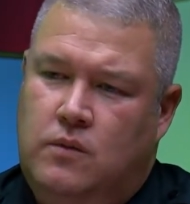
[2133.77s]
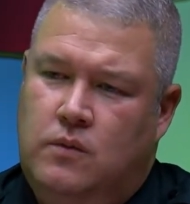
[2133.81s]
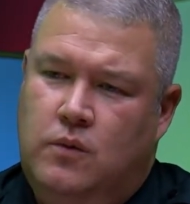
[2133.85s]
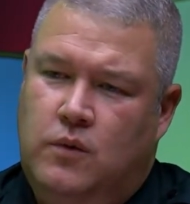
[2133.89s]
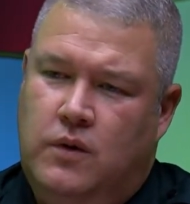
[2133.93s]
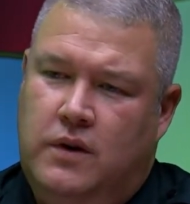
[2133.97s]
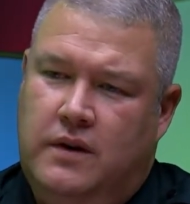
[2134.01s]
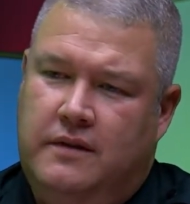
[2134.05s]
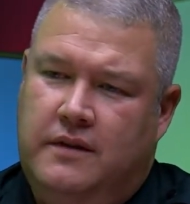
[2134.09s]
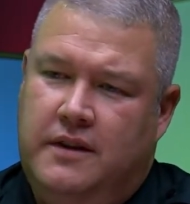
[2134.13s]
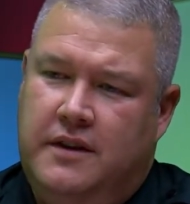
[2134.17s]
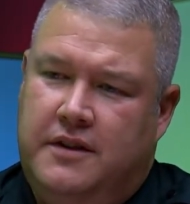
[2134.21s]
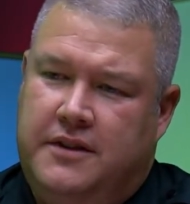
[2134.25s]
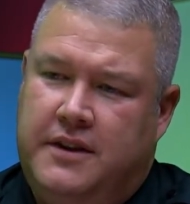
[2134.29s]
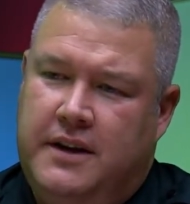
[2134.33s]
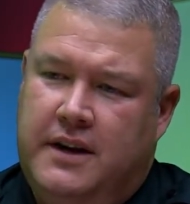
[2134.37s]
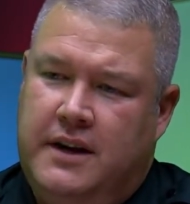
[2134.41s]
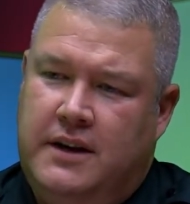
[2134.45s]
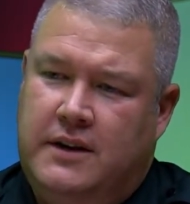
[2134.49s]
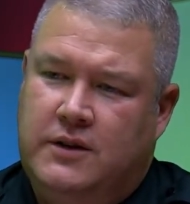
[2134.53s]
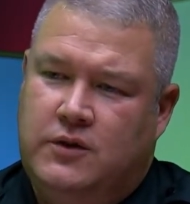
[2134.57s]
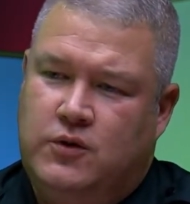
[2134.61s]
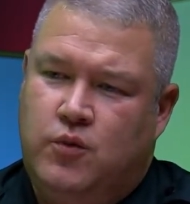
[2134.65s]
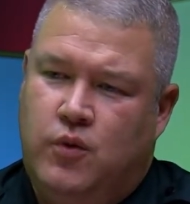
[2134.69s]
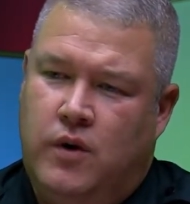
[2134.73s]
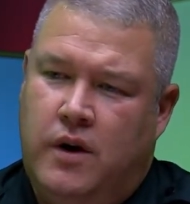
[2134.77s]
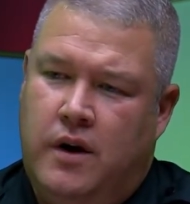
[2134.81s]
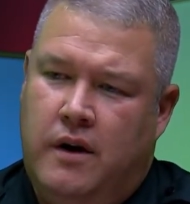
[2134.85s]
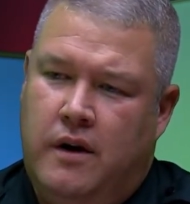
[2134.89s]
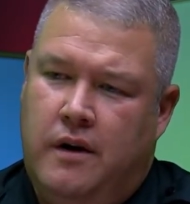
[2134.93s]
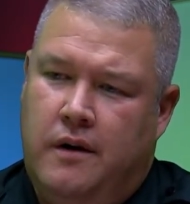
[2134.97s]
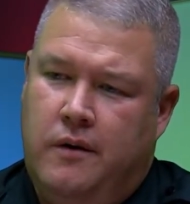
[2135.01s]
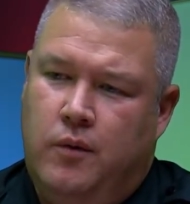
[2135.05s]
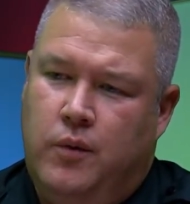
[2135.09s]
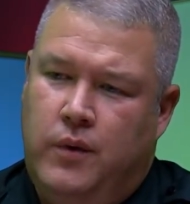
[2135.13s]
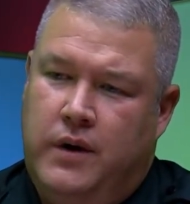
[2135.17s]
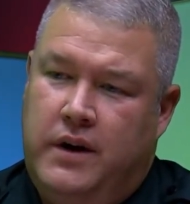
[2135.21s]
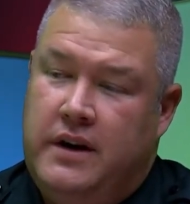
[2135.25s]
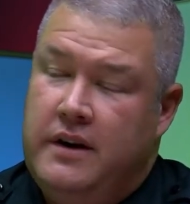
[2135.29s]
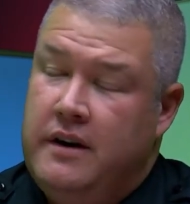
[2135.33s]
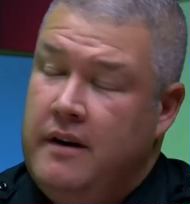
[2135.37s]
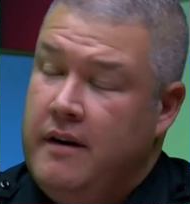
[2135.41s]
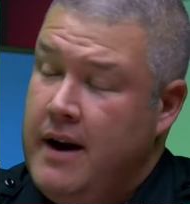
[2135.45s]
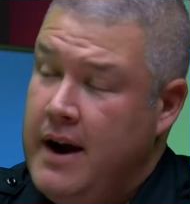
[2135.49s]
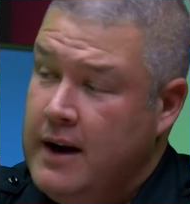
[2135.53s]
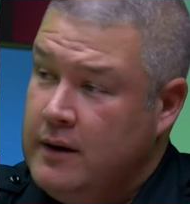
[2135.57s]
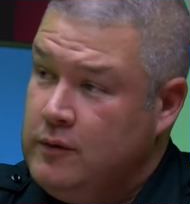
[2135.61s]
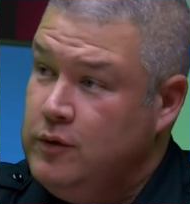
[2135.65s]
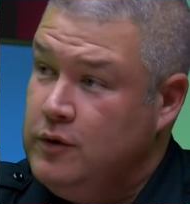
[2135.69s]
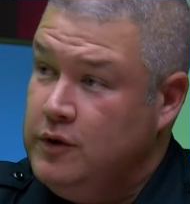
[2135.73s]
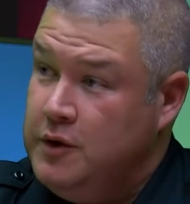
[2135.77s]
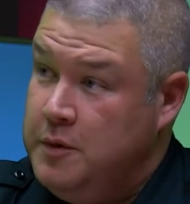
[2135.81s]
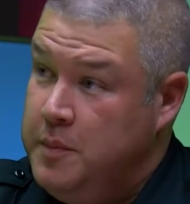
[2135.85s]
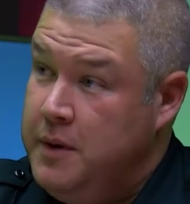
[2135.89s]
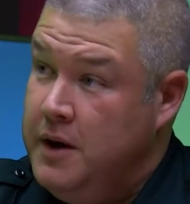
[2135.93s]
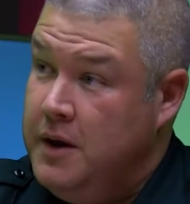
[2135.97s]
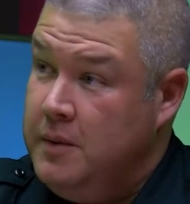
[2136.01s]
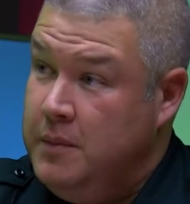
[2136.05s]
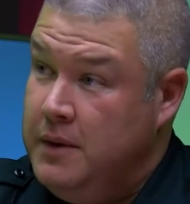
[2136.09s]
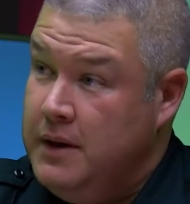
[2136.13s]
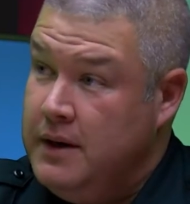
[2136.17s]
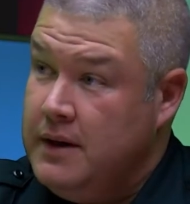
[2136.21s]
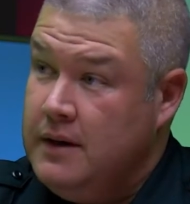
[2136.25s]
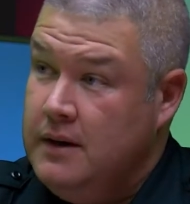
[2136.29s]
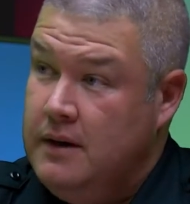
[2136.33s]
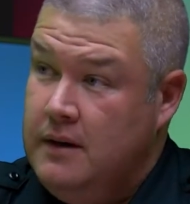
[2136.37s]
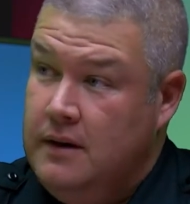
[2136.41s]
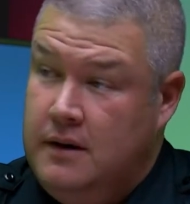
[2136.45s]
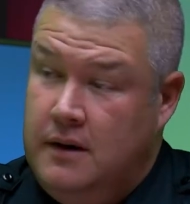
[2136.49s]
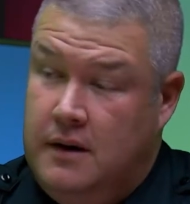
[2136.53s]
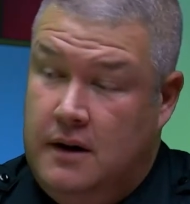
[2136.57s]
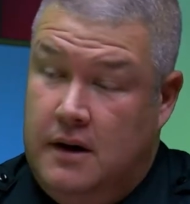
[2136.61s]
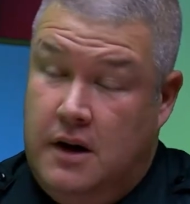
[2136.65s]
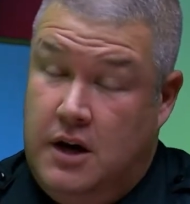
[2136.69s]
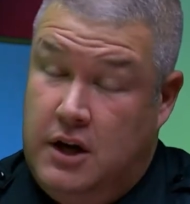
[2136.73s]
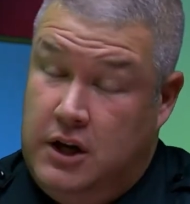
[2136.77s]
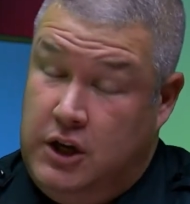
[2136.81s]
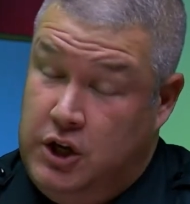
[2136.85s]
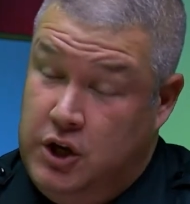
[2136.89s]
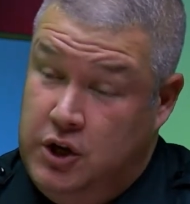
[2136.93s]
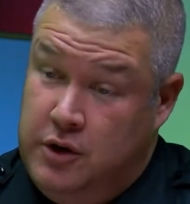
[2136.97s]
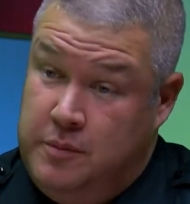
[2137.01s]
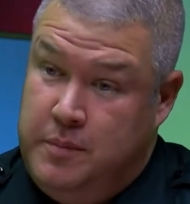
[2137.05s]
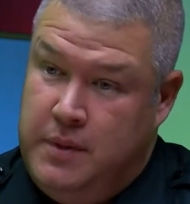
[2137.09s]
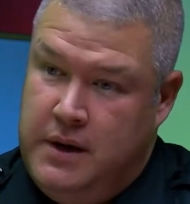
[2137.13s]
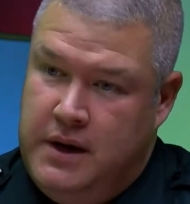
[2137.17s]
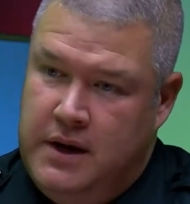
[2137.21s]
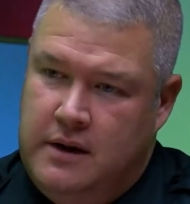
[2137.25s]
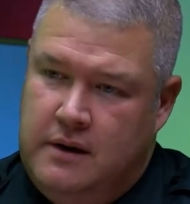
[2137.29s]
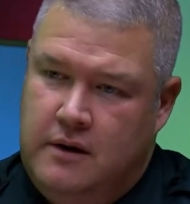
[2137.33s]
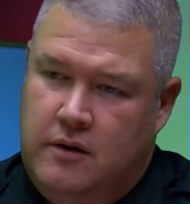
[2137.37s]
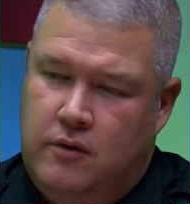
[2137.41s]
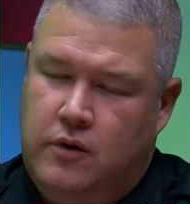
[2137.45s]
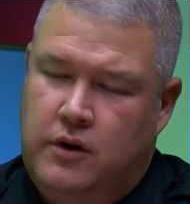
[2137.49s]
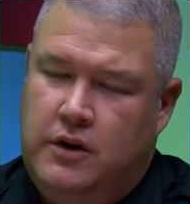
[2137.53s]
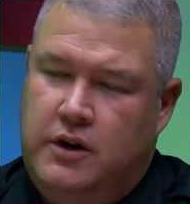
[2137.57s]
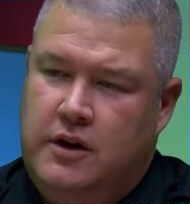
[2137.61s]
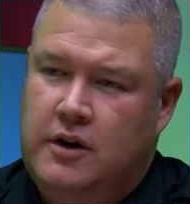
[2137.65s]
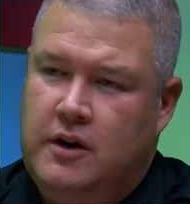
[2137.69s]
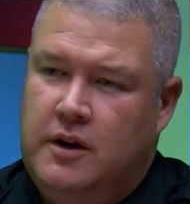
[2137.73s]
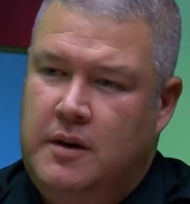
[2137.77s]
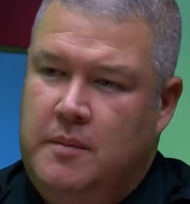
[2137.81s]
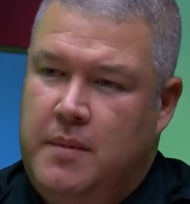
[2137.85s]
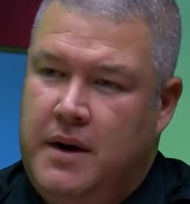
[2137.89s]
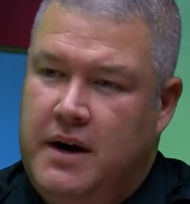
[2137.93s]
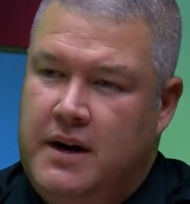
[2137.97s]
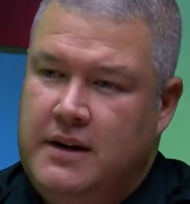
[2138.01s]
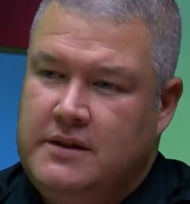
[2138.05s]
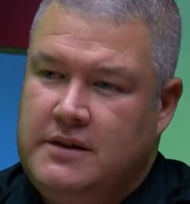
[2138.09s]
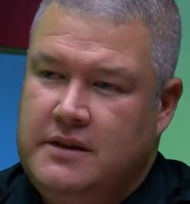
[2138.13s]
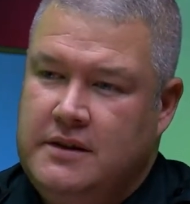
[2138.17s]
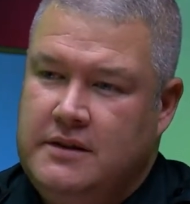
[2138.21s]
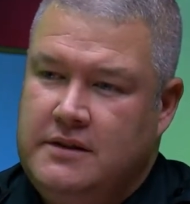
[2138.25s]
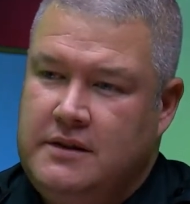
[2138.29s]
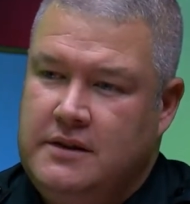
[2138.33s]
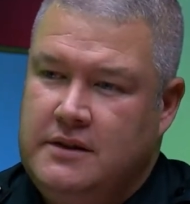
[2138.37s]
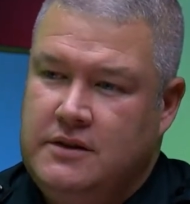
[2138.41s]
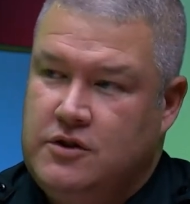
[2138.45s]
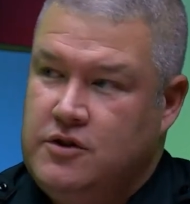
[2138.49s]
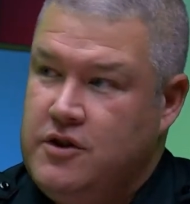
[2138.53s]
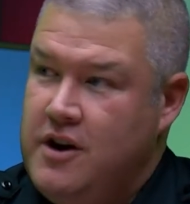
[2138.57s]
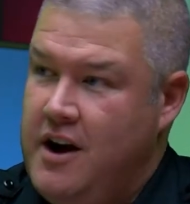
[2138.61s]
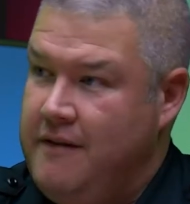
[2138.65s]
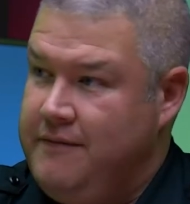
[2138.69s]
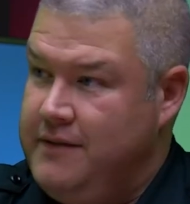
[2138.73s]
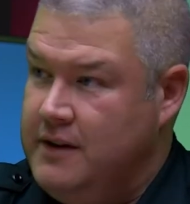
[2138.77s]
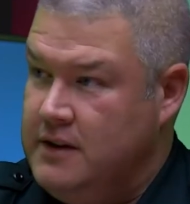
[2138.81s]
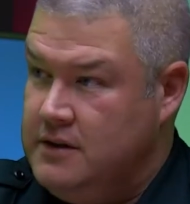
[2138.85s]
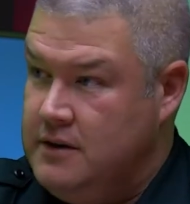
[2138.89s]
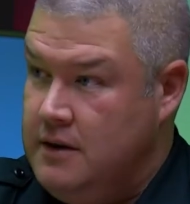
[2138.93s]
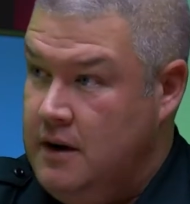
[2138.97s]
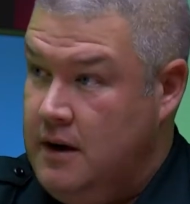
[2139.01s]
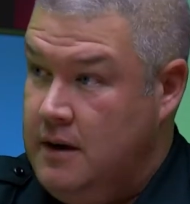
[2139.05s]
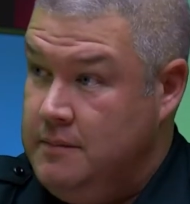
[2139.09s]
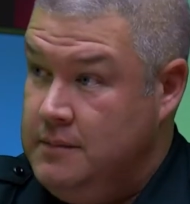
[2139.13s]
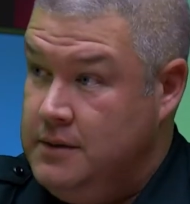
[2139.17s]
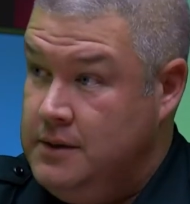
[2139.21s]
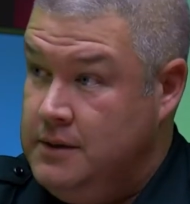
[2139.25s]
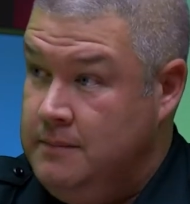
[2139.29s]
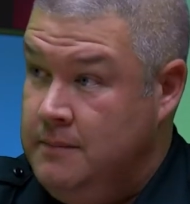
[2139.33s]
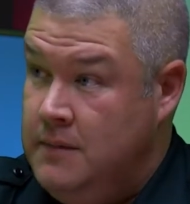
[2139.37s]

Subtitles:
One of the things where we interact with the public a good bit on a yearly basis is traffic stops.